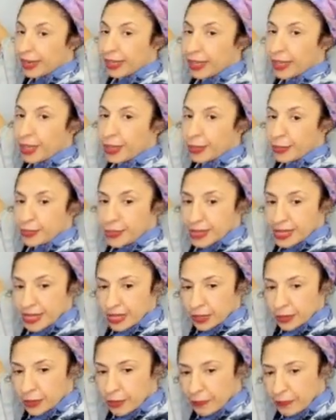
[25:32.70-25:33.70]
that I got in
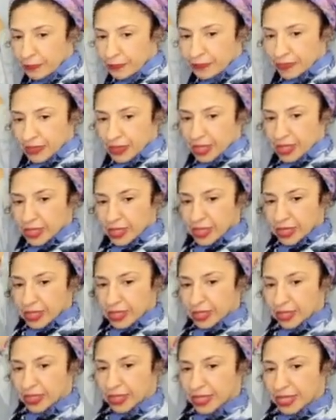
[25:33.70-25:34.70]
Brazil.
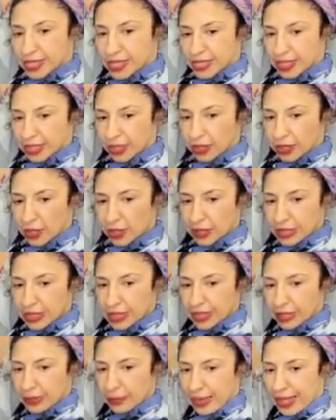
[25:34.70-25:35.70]
Look, it's like long,
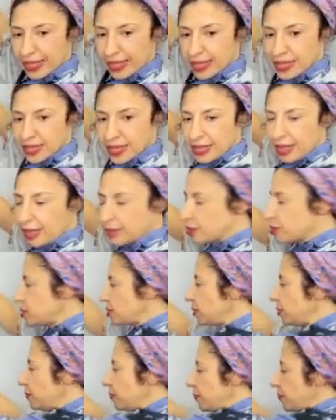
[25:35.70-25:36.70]
it's like maxi
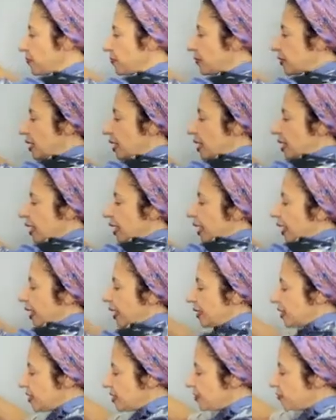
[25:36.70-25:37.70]
also.
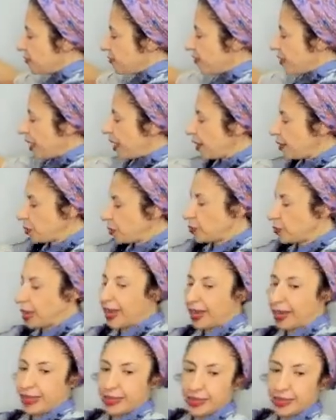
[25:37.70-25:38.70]
And it's very
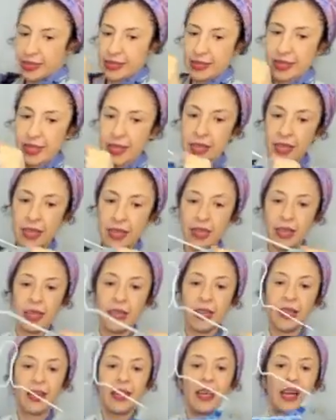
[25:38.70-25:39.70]
wide.
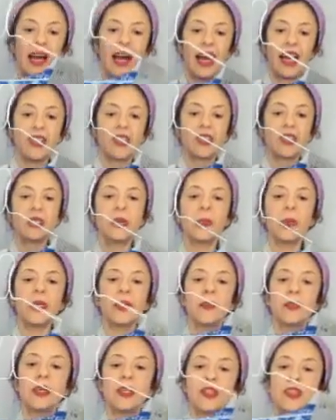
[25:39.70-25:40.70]
I just put
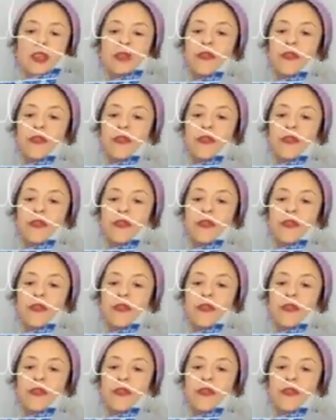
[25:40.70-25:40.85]
a bunch